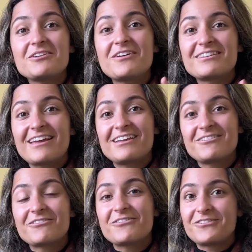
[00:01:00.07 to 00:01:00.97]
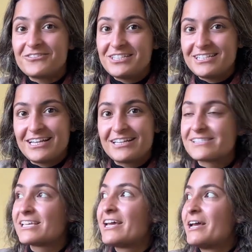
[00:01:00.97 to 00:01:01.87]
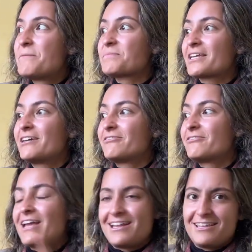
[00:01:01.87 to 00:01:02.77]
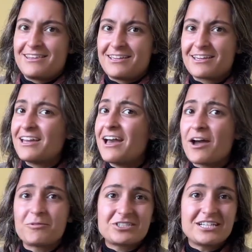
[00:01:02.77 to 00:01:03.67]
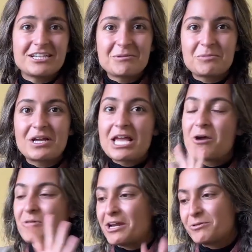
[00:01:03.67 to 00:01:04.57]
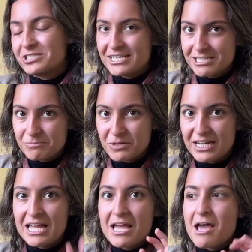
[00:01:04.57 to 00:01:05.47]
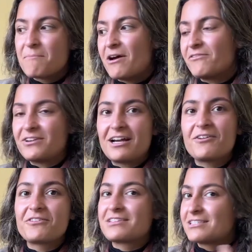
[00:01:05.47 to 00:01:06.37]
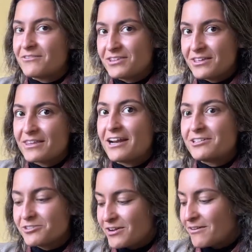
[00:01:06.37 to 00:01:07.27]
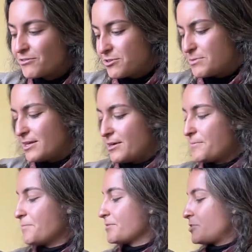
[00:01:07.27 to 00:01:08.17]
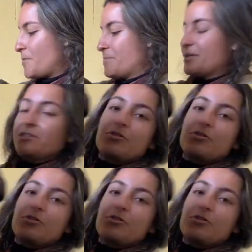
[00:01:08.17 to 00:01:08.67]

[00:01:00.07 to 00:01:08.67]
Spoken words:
at the end of the 15 days. If anything I wish I didn't bring, what I wish I did bring, but for now, this is everything that I do have with me here. So let's go